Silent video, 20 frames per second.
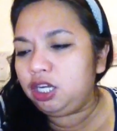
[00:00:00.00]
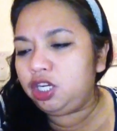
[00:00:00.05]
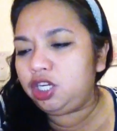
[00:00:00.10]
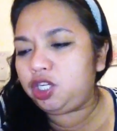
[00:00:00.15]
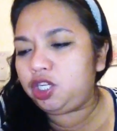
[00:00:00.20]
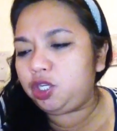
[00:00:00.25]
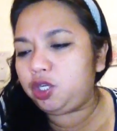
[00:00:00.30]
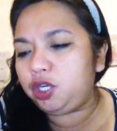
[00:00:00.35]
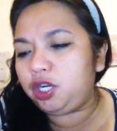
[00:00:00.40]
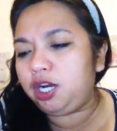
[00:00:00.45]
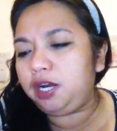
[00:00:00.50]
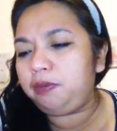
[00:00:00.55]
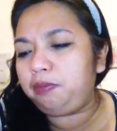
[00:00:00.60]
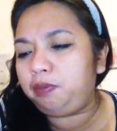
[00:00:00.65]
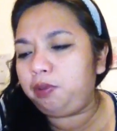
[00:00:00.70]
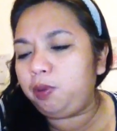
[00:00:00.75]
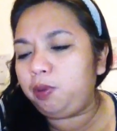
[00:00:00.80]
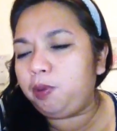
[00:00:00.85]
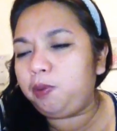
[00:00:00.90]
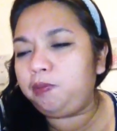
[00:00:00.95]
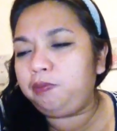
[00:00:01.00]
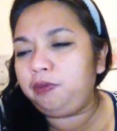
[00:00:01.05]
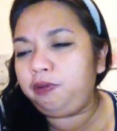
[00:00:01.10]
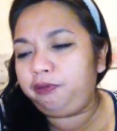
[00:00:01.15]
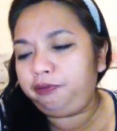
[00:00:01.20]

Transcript: Sugar Bloom